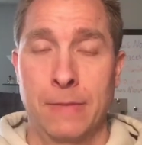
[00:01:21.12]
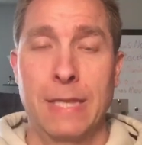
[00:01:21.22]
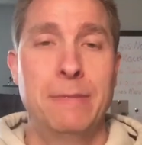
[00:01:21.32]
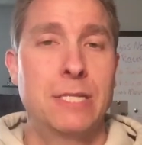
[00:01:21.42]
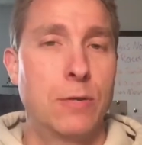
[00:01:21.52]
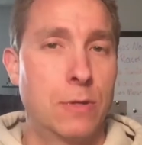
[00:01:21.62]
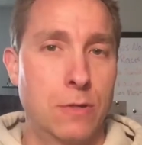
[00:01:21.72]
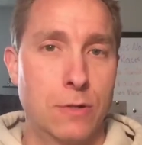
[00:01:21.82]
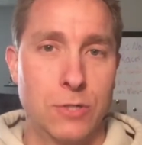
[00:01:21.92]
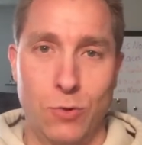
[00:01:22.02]
Let me tell you a
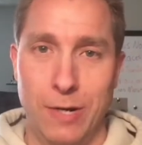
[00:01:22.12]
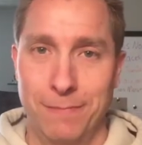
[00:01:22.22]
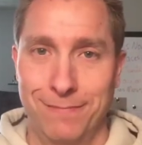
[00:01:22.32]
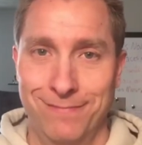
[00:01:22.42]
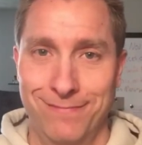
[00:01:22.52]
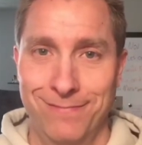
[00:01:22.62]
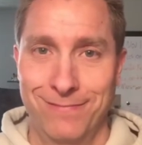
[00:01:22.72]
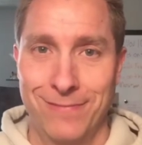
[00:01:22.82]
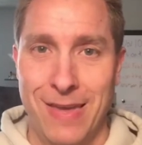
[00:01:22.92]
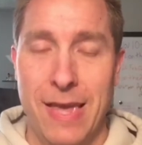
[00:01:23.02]
third story.
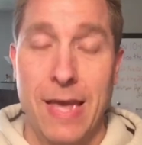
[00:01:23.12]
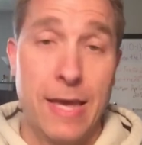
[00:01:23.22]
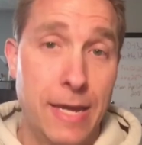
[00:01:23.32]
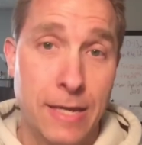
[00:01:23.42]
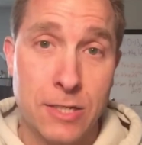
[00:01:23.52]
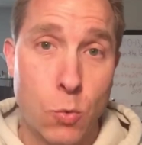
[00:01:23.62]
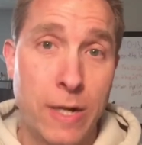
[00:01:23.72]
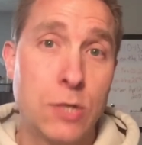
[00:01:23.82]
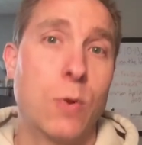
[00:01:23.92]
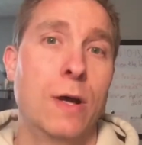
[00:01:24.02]
In
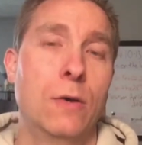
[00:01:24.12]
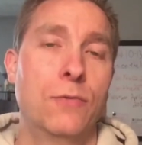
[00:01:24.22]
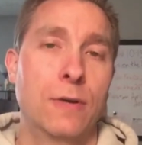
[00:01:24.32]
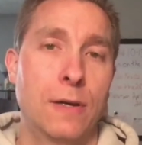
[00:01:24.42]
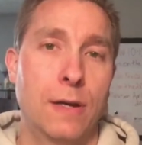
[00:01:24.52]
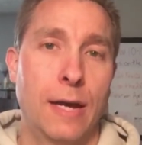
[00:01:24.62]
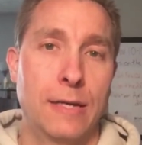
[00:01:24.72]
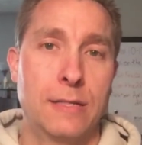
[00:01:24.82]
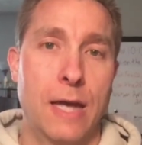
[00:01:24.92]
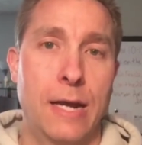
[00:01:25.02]
2012, I
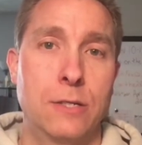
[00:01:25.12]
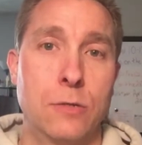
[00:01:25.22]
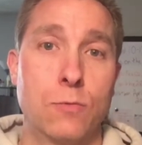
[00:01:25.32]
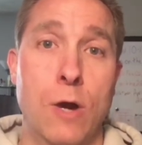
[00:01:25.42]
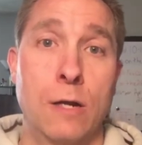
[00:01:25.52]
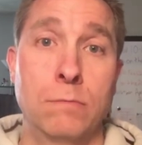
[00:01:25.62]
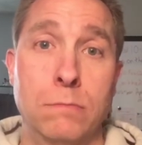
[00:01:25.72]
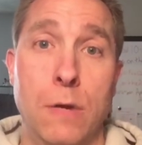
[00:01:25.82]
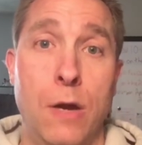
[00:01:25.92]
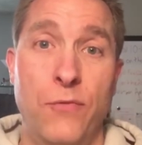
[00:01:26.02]
decided to run
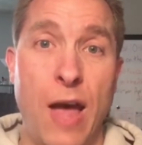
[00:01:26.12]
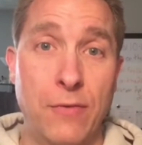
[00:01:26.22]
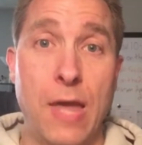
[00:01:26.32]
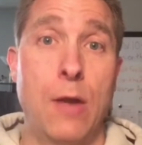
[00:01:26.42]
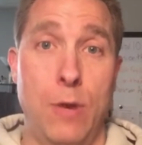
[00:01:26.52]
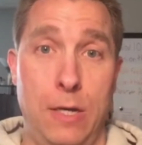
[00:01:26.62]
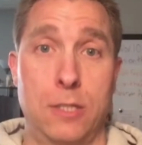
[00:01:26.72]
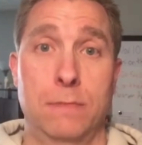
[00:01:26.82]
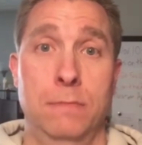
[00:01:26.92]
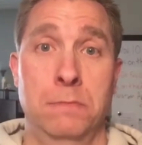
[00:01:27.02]
a 5K
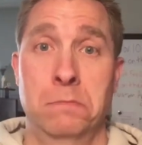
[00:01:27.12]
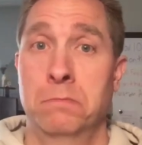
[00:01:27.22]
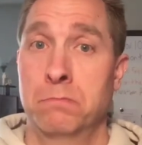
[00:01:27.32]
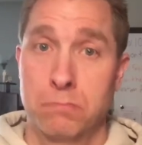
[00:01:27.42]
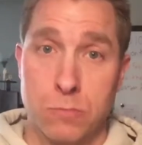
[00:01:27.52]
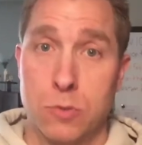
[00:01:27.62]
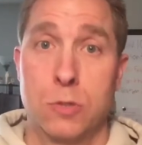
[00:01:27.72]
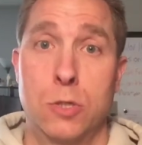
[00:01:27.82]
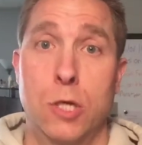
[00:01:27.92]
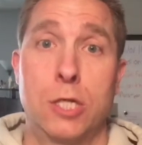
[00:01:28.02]
race.
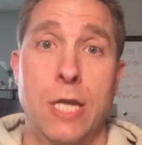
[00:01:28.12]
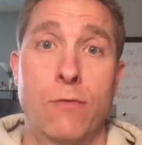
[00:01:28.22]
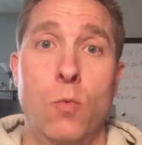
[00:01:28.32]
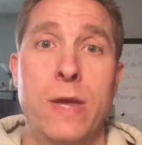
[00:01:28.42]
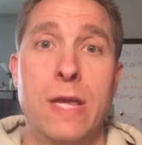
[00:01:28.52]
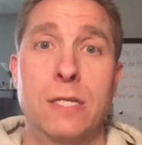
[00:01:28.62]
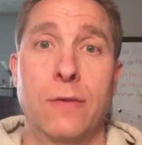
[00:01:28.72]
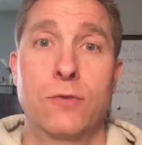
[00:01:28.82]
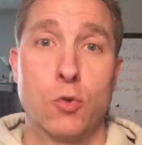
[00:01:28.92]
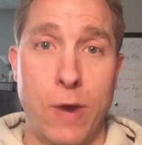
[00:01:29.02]
Took several weeks
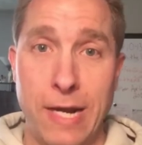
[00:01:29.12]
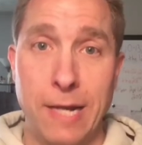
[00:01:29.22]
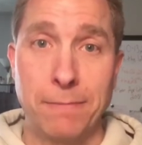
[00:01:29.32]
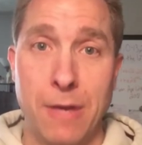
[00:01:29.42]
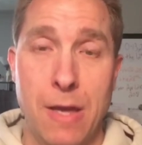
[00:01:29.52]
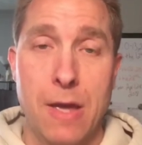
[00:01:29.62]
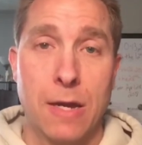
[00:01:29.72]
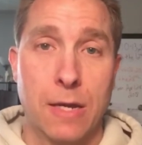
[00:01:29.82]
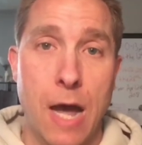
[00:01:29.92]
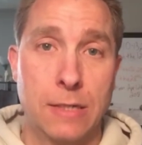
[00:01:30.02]
of training.
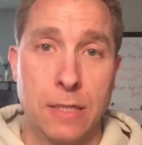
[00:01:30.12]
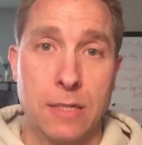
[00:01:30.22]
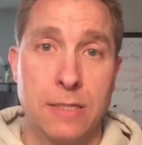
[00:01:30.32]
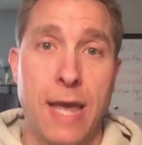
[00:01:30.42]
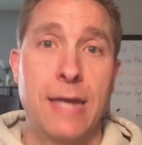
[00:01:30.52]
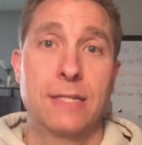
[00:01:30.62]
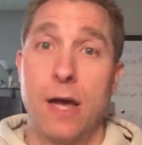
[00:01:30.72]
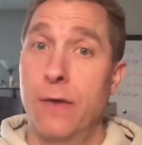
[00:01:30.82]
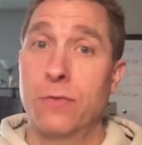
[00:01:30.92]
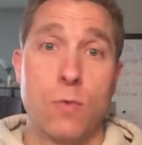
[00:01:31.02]
Got to the date
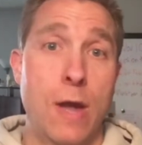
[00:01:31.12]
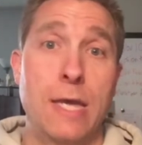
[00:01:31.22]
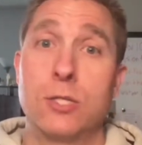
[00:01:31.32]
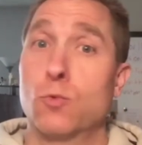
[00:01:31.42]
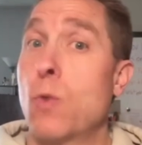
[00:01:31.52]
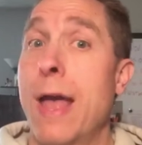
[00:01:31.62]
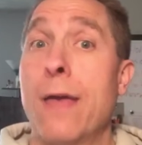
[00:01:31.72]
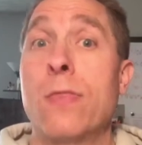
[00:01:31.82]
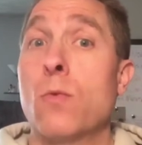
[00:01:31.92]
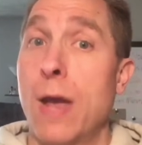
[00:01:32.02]
of the race,
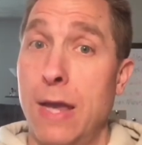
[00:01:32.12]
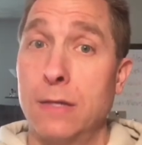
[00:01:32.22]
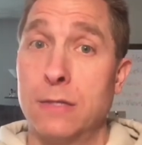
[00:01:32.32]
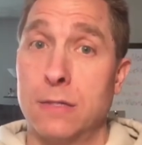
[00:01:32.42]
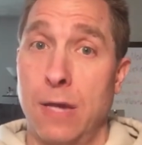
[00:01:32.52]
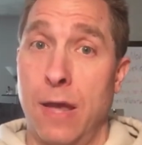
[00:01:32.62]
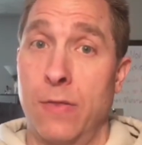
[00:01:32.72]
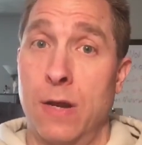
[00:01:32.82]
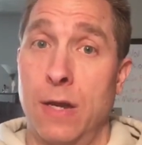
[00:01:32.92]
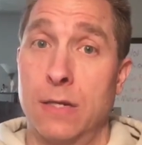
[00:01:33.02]
ran the race, and
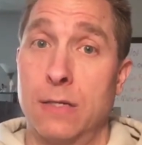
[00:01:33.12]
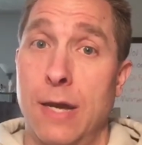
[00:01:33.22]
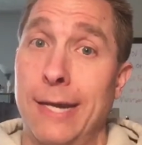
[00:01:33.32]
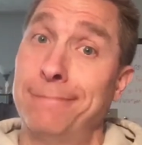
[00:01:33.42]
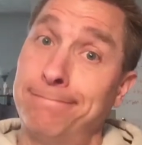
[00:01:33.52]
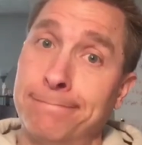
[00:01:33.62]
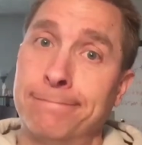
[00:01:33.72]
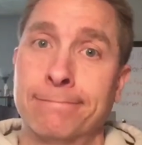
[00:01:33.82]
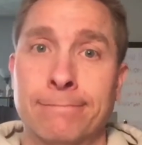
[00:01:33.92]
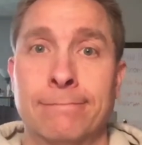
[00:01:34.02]
then I decided,
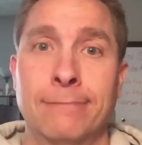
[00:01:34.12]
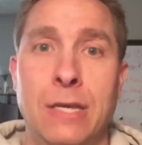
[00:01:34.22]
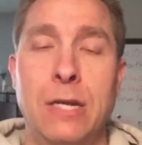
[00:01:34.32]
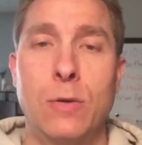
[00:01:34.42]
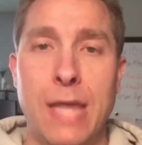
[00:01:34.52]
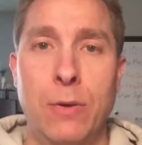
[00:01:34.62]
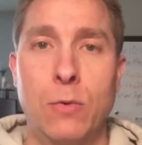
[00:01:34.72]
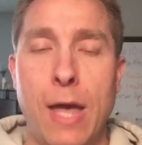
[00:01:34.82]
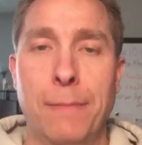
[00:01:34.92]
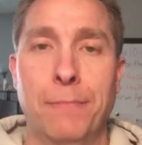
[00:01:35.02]
you know what, that went
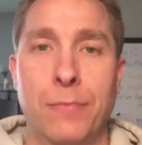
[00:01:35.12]
okay.